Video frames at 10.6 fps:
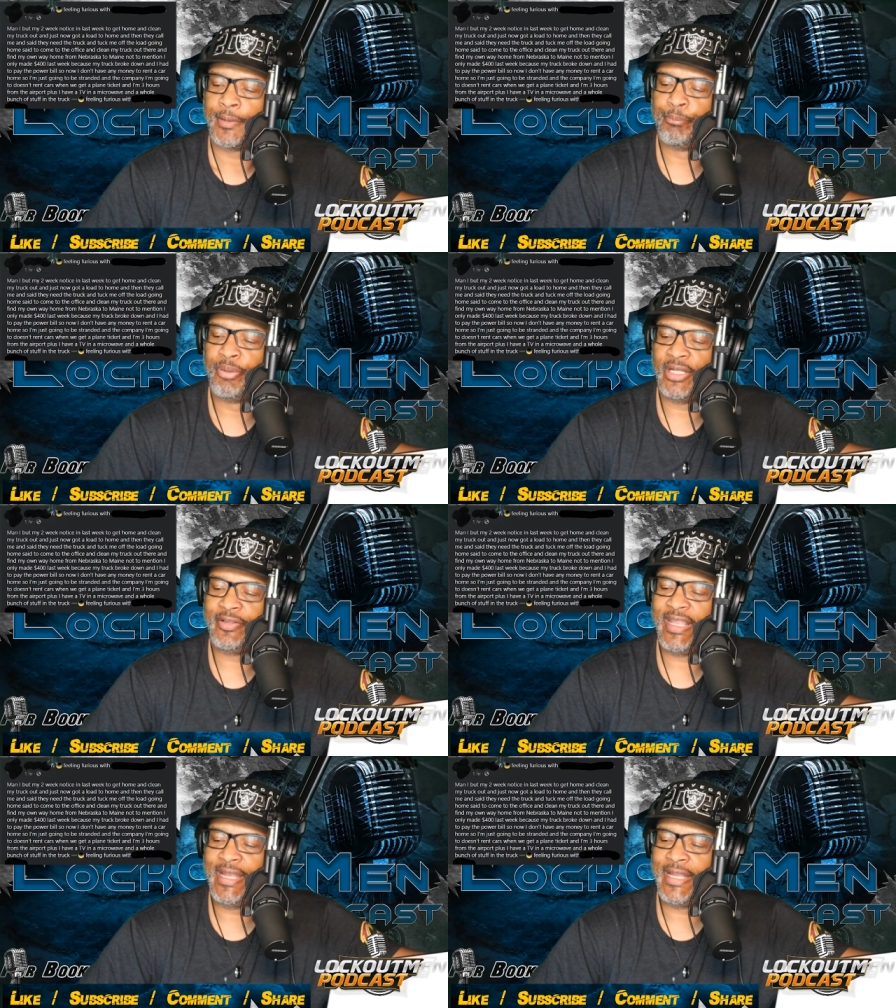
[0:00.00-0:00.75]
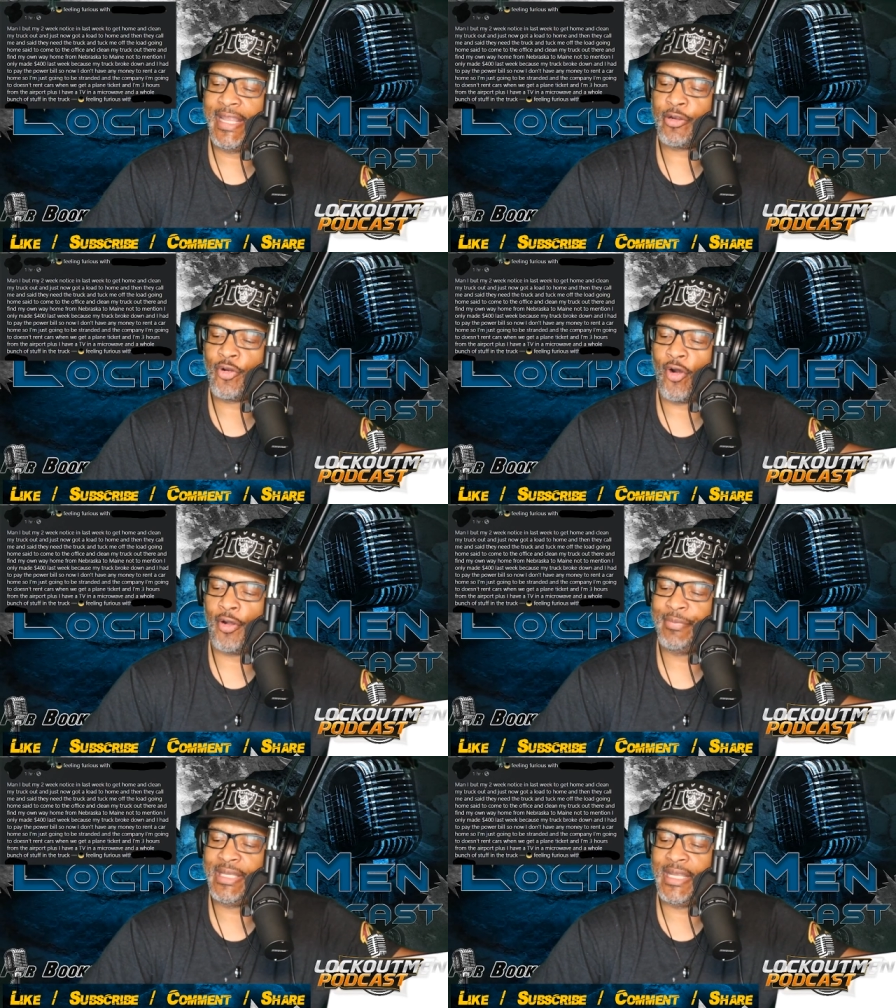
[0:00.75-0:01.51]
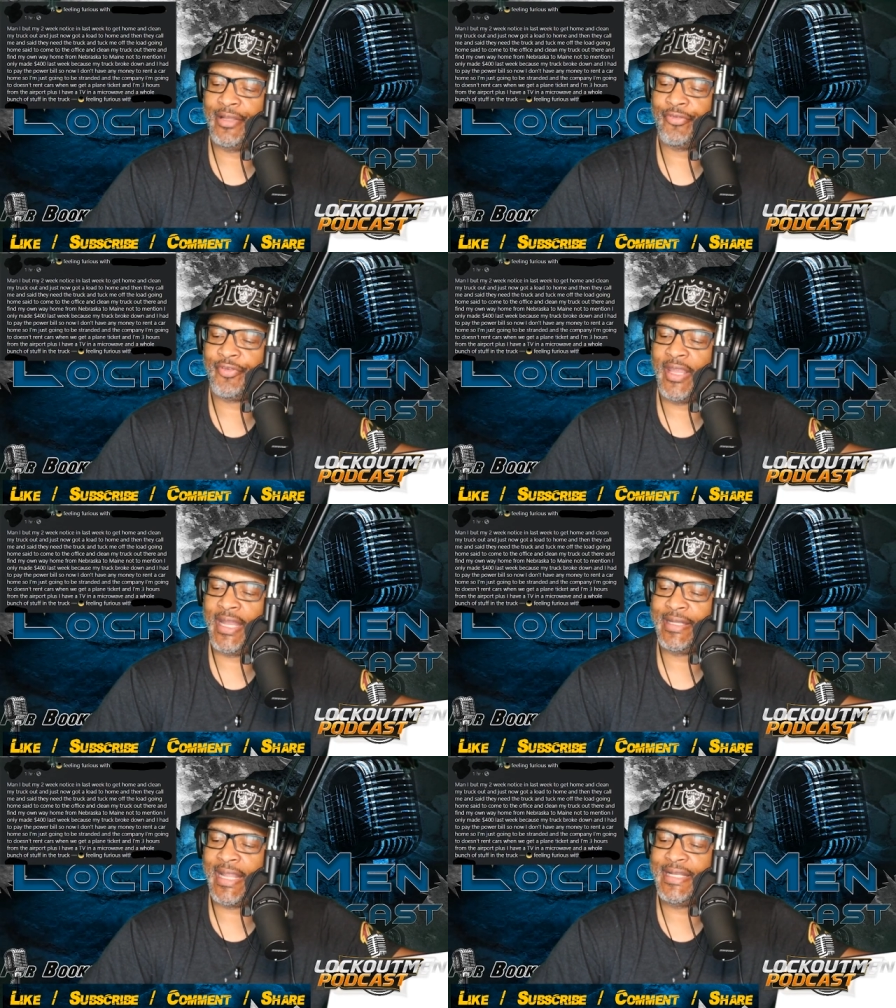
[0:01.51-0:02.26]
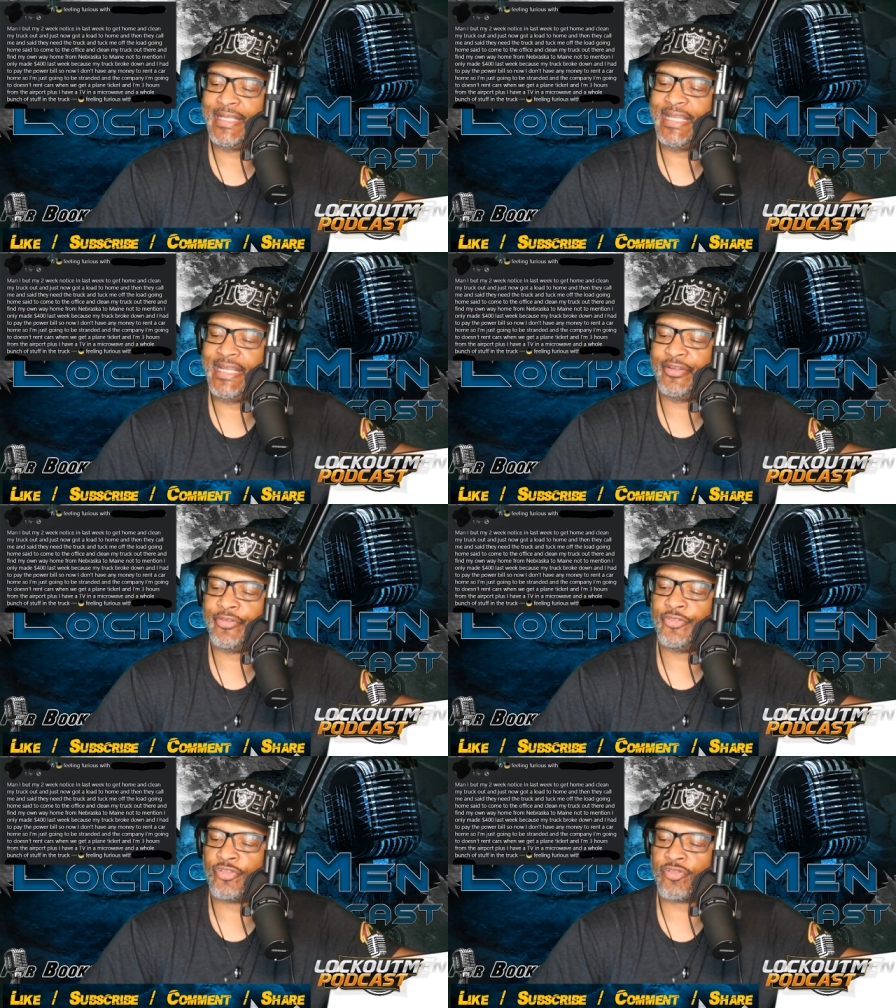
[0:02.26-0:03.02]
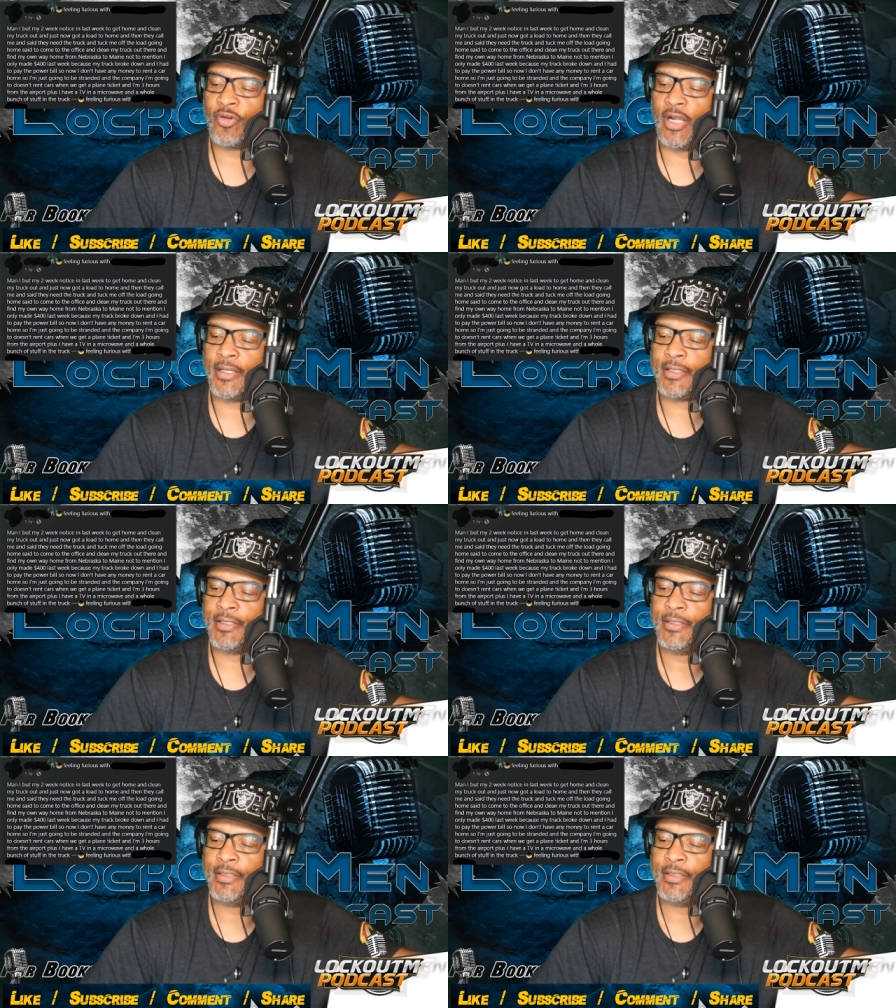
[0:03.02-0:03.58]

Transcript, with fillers: But then they called me and said they needed the truck